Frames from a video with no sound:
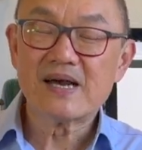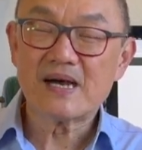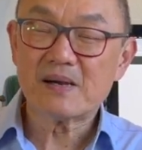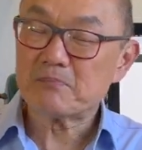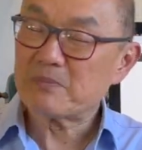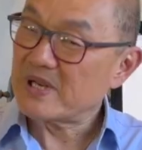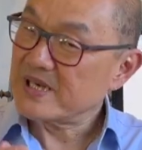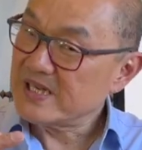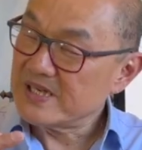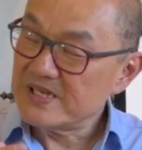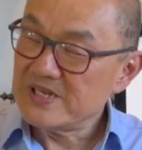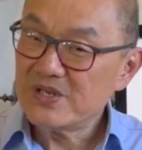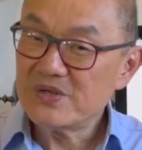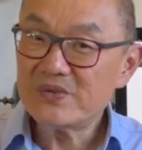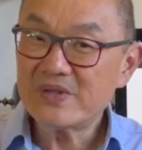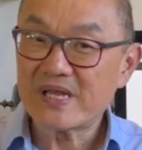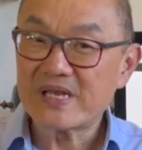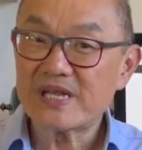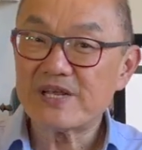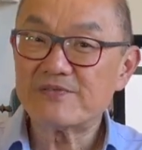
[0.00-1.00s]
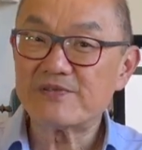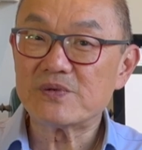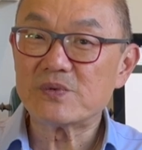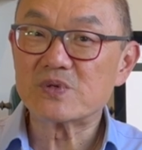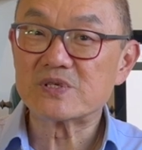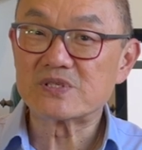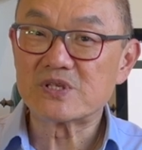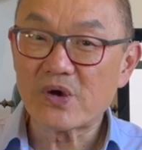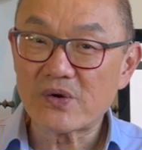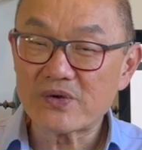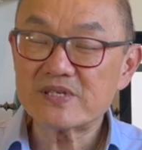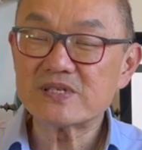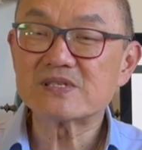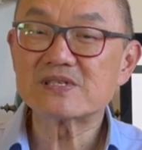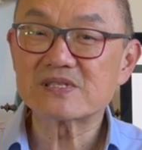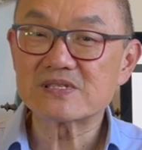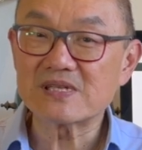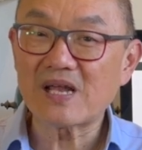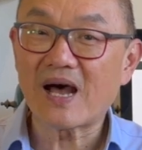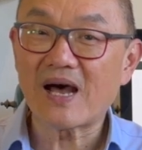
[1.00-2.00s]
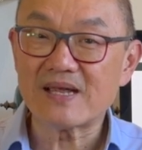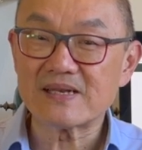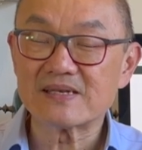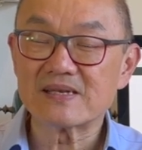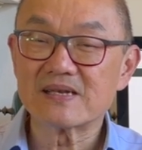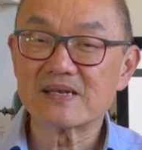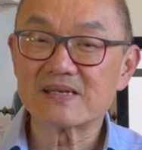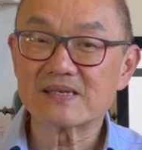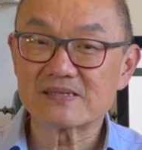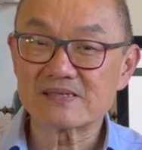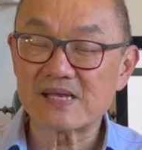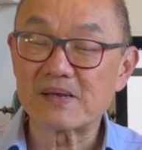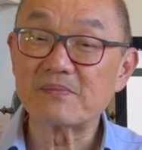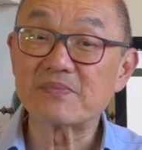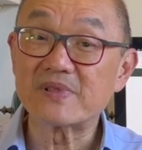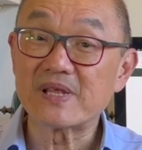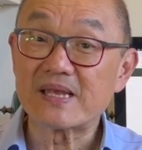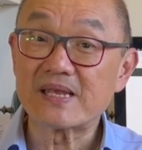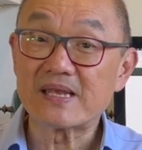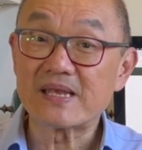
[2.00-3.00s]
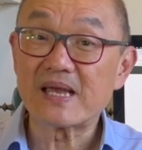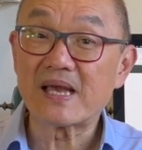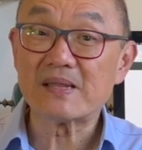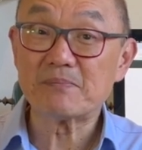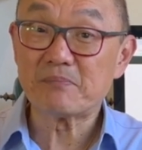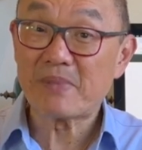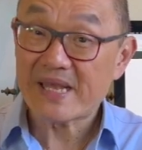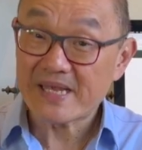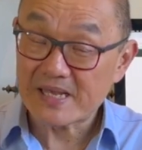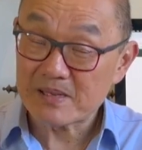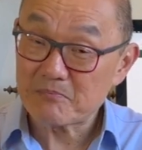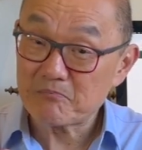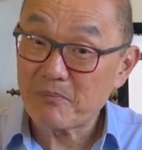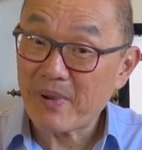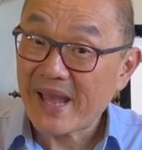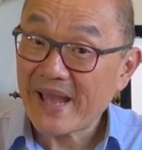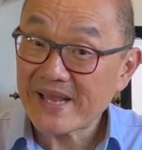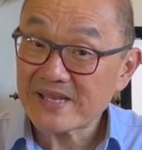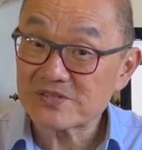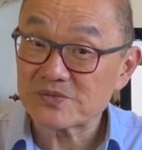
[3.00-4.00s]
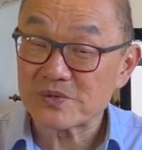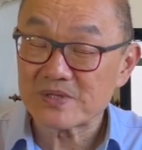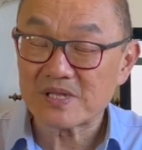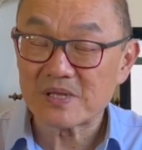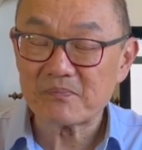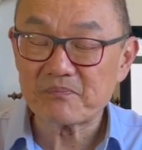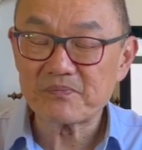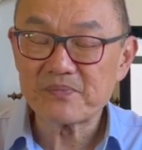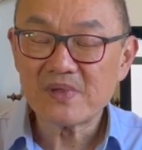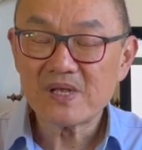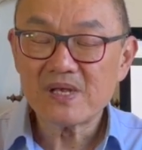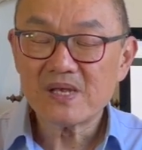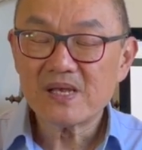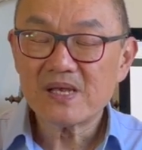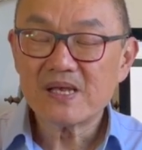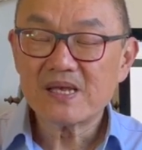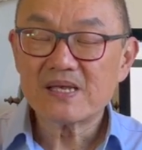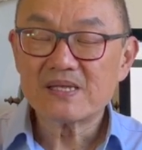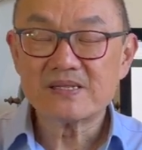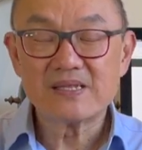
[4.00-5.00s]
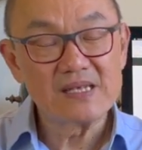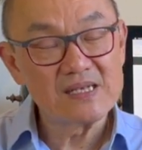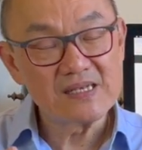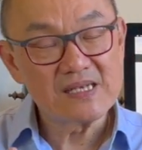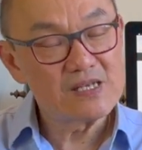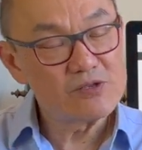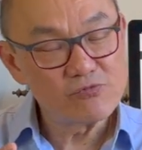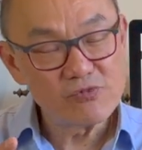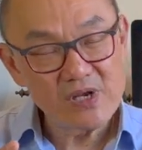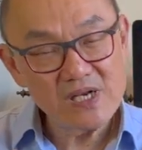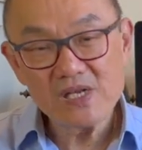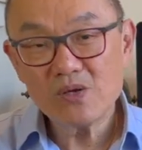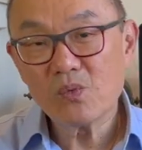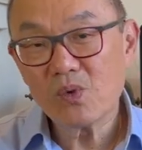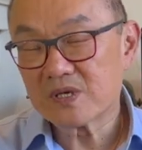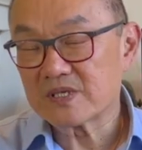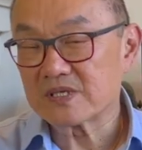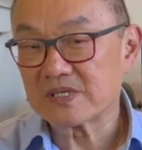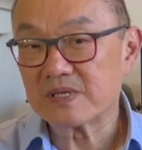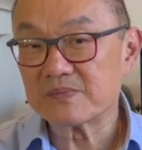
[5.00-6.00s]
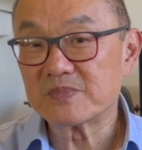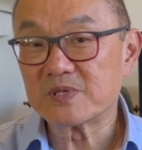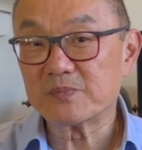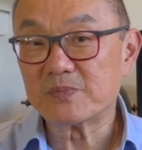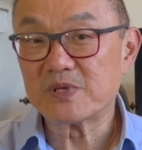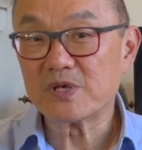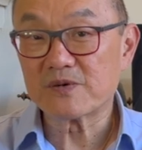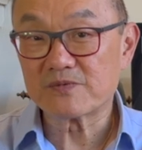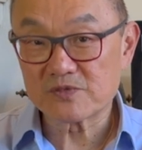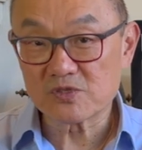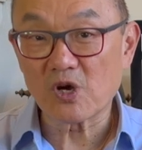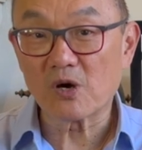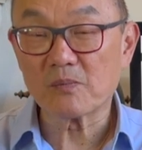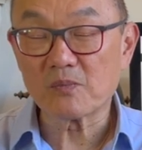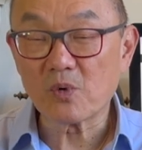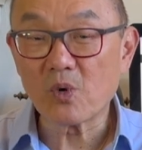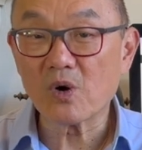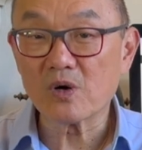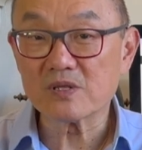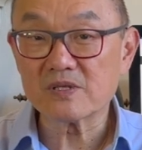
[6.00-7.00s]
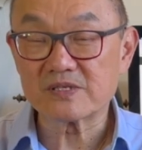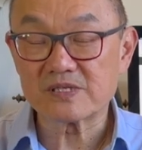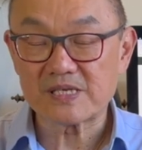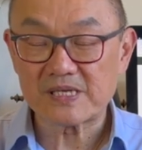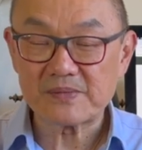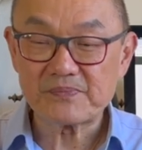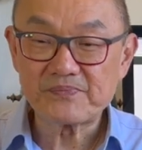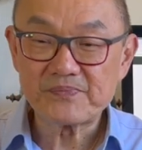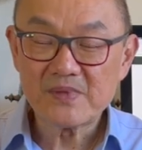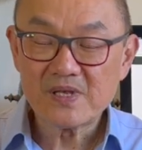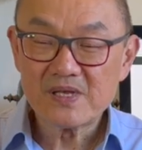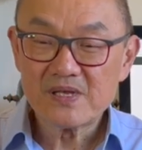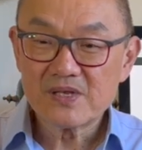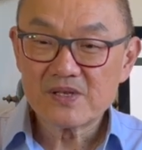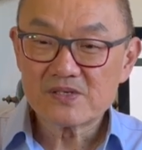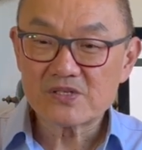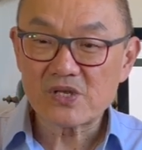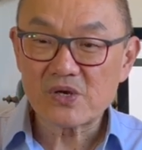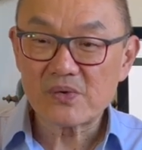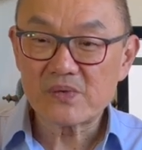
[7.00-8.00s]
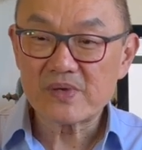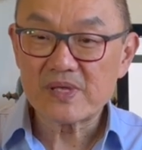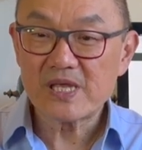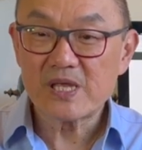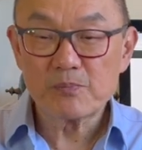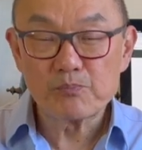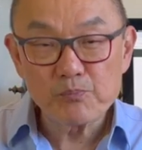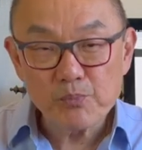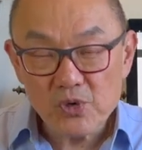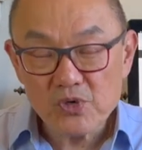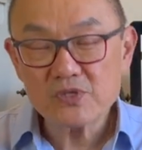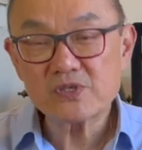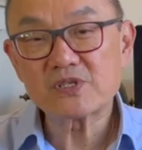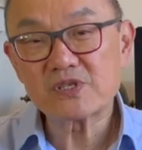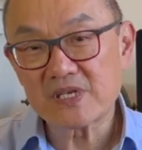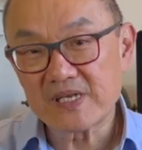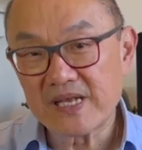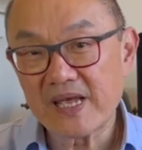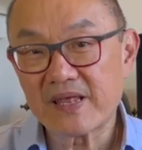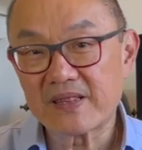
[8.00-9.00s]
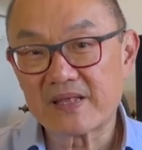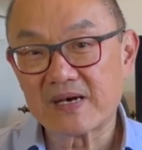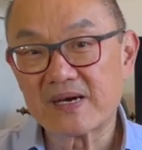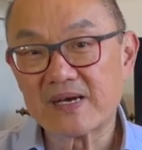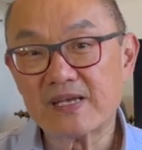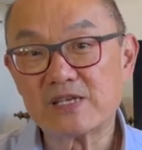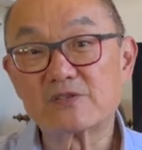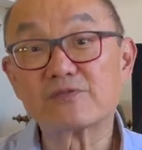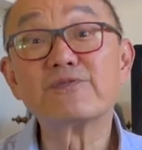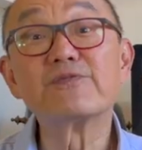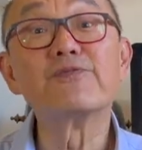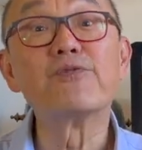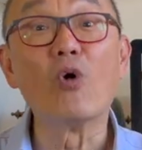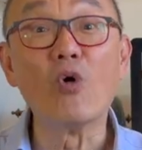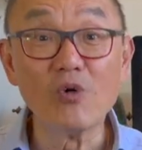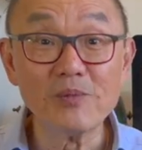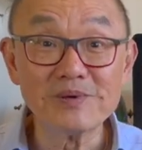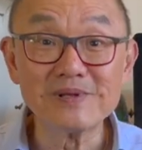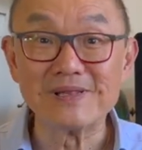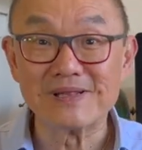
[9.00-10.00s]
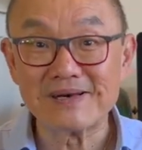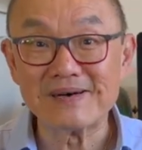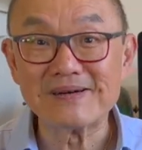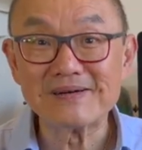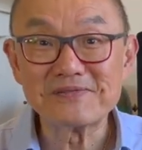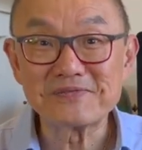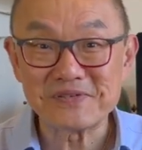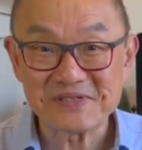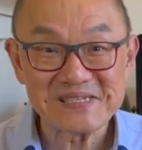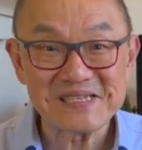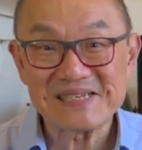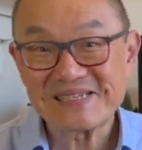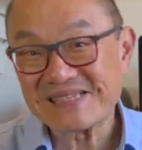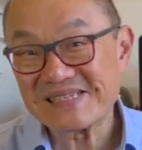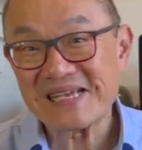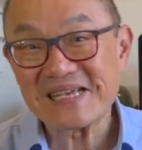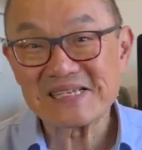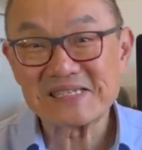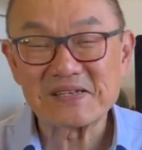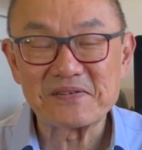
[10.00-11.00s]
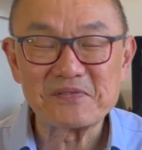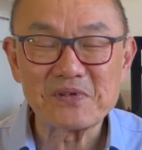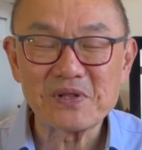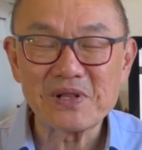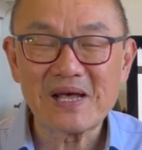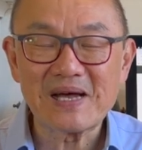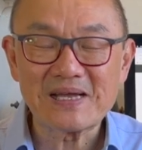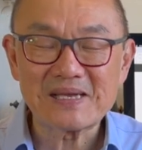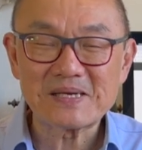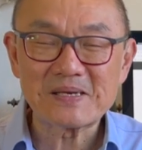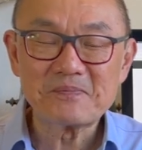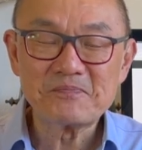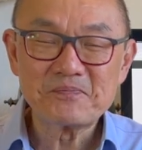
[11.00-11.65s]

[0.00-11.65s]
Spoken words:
but he knew that if he was going to start something and making bags with them, he really wanted them to be of top quality. So he put together his formula for success, if you like.